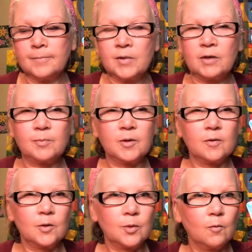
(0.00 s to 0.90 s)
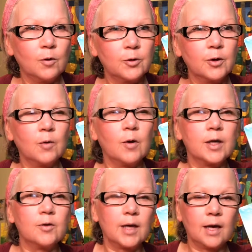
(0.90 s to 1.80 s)
If you've been wondering why
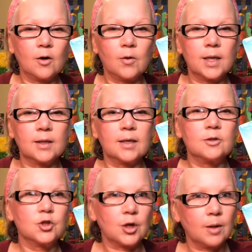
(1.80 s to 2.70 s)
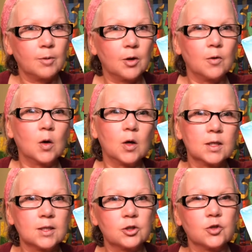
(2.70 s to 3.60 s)
you can't quite let a job go or a
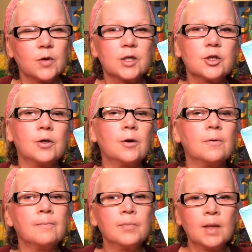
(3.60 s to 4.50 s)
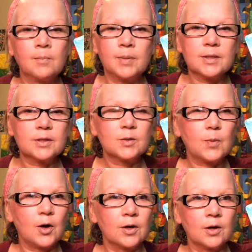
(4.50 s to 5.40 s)
situation go, business
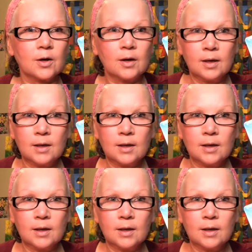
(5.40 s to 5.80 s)
partner,